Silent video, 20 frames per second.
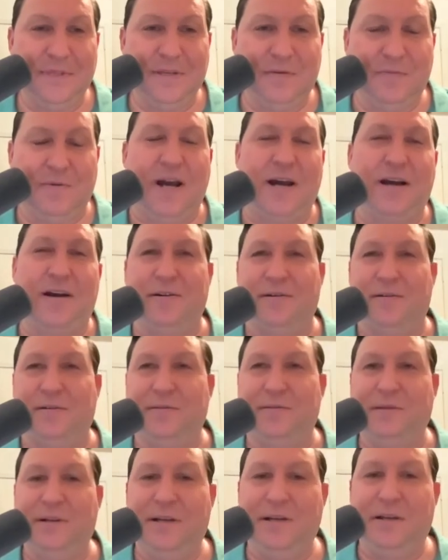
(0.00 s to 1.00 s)

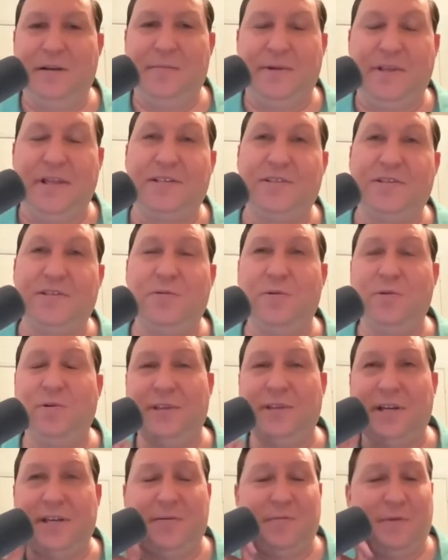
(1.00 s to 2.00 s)
Wow. But that's so cool
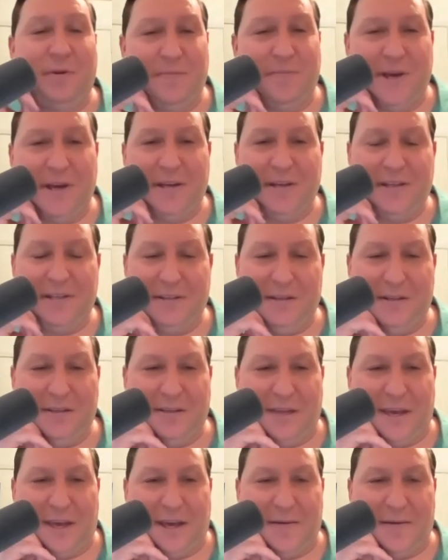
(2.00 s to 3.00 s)
that you went back and did
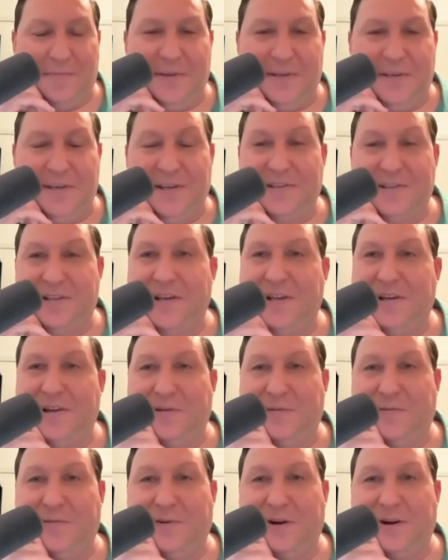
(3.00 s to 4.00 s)
that because I
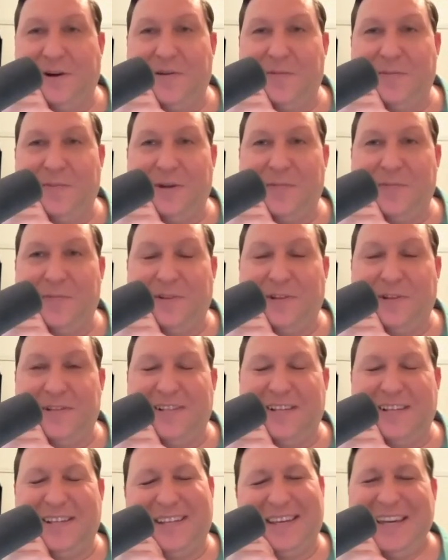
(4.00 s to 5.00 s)
know for other people it's
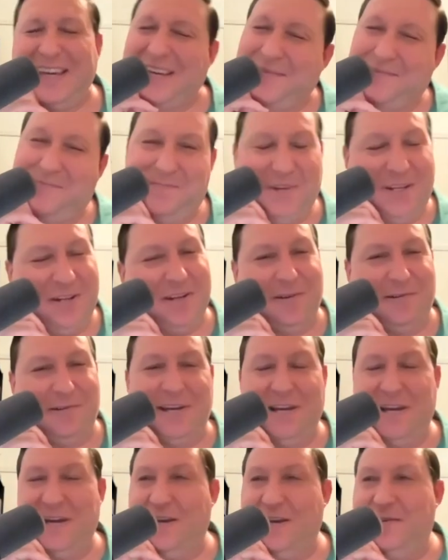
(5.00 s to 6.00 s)
like,
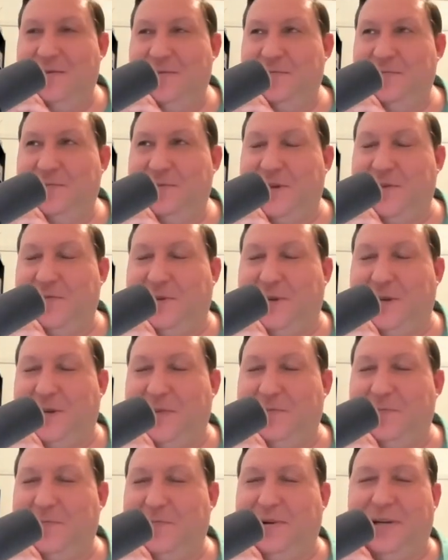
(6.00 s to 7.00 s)
tough
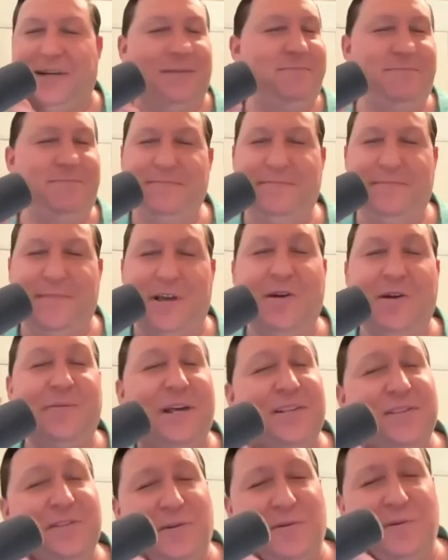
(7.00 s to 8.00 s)
up. But no,
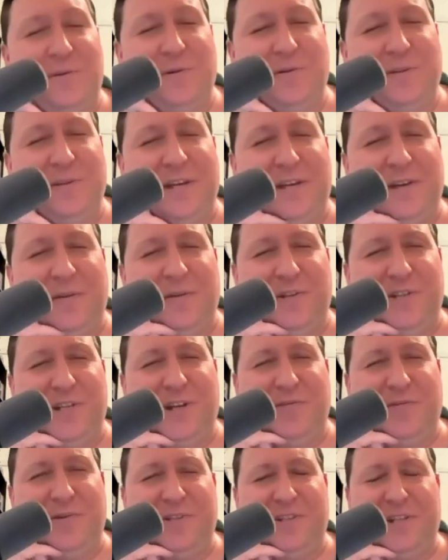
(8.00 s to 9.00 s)
that's so cool that you were
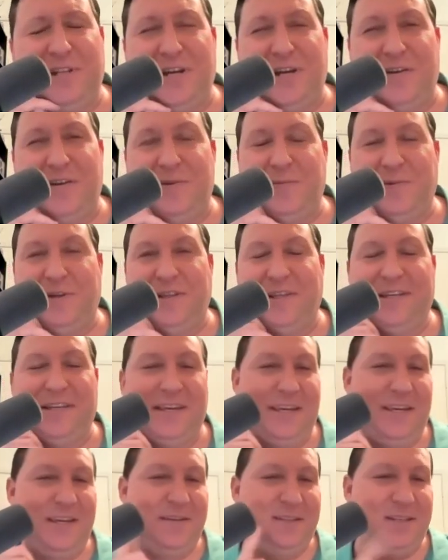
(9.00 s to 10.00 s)
generous enough to be like,
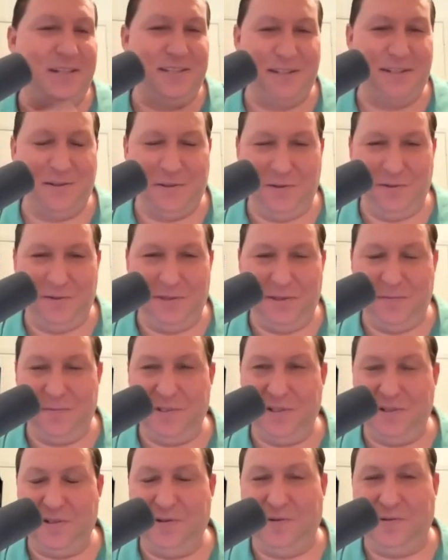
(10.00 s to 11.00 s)
hey, let's include them
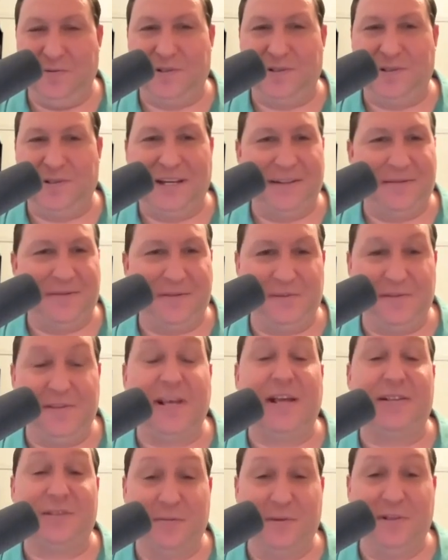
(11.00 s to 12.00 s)
too. So
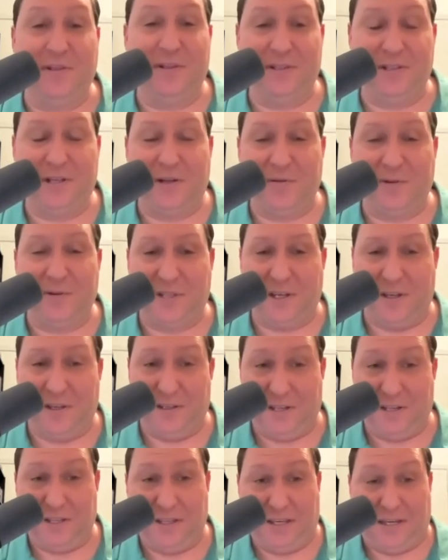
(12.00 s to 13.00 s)
that's really generous that you
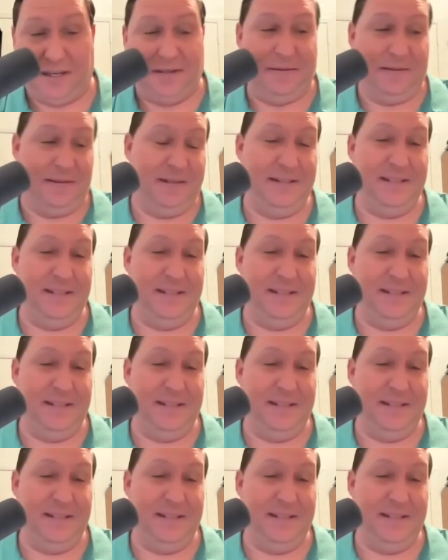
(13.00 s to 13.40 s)
did that.